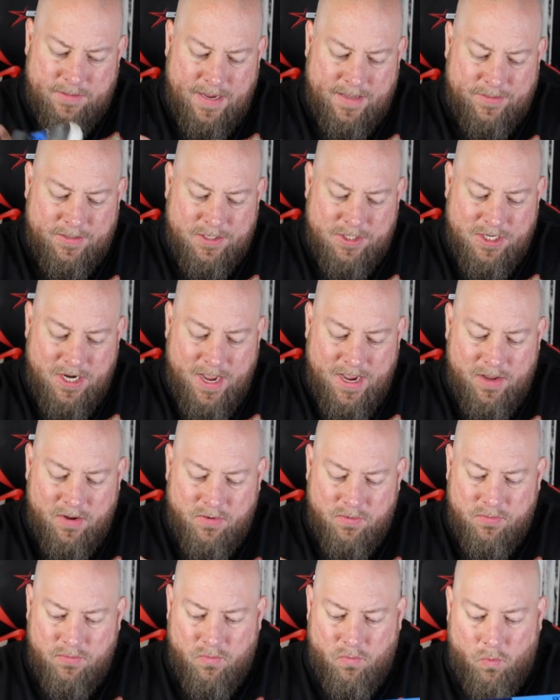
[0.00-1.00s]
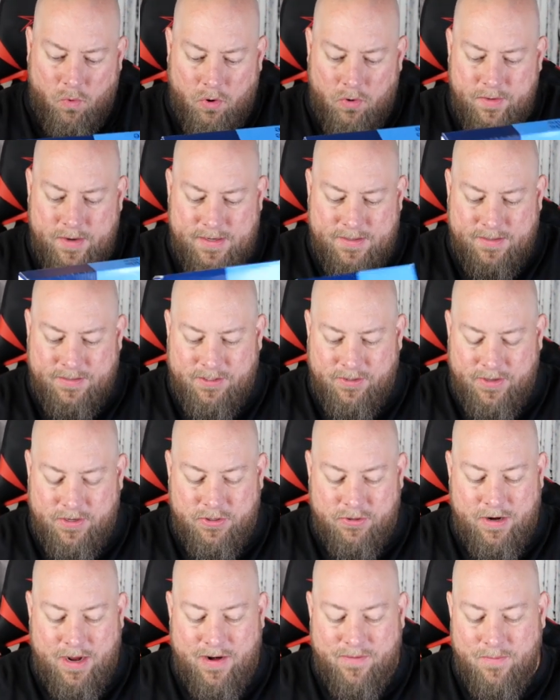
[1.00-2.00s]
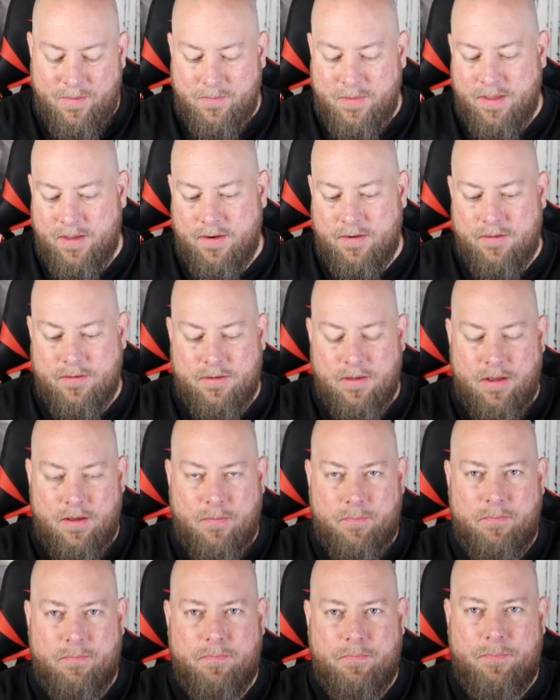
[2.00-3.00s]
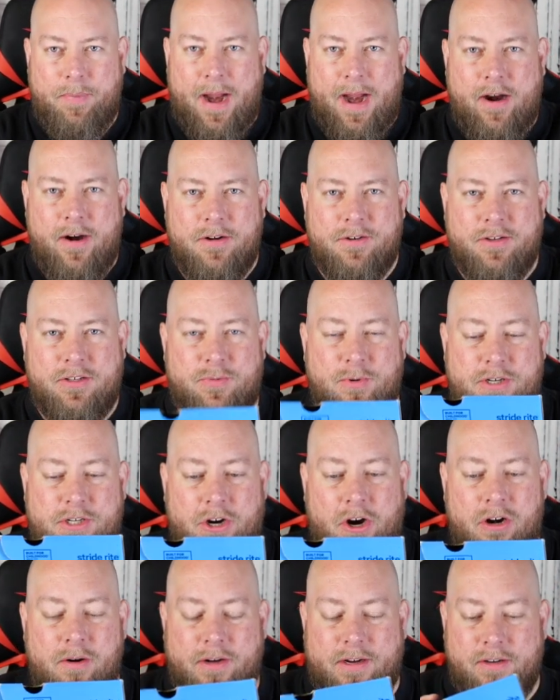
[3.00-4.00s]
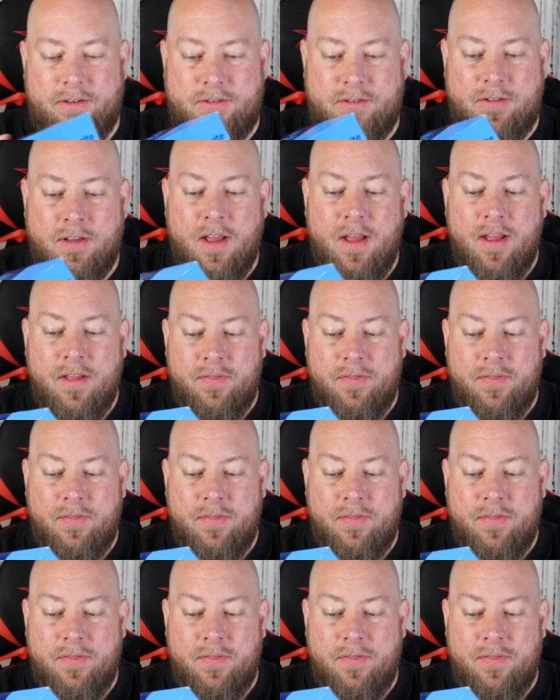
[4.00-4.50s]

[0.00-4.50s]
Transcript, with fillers: like the child wore these until they grew out of them, and then the parent just returned them because